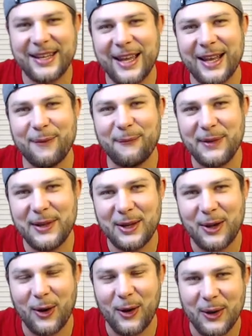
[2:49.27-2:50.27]
get a V
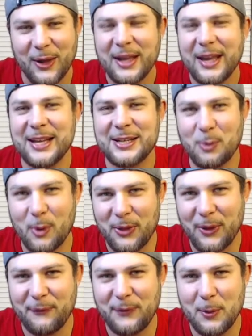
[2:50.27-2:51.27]
card. It's worth
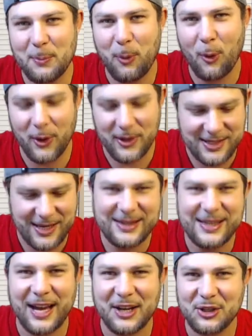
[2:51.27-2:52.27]
a few points.
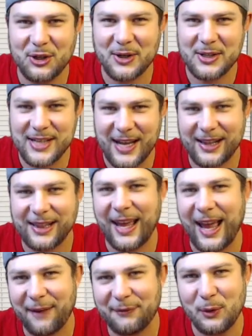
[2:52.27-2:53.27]
Not sure exactly.
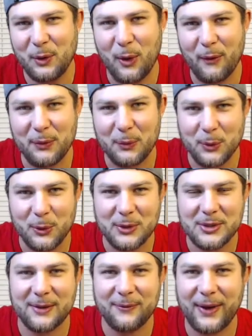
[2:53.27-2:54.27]
I have to go over the
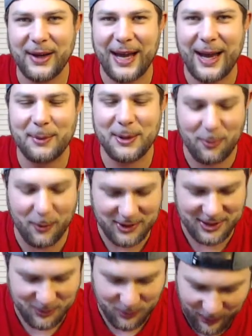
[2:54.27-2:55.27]
rules and find out how many points
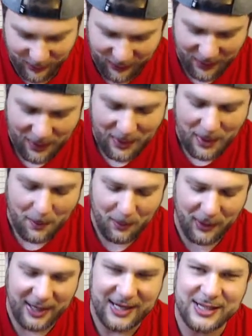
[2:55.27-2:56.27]
it's worth.
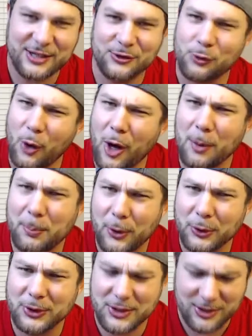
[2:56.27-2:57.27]
But a strong
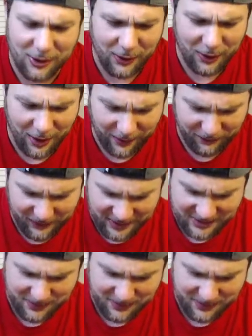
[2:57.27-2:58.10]
pull to start off this